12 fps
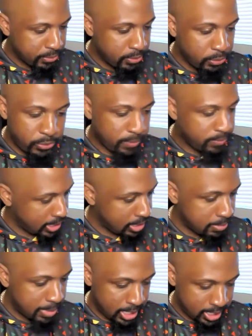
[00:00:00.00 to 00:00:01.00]
for
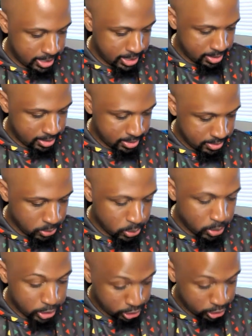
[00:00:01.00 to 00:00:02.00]
15 minutes
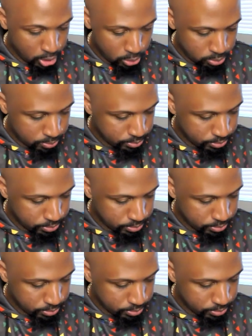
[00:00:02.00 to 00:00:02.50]
or so.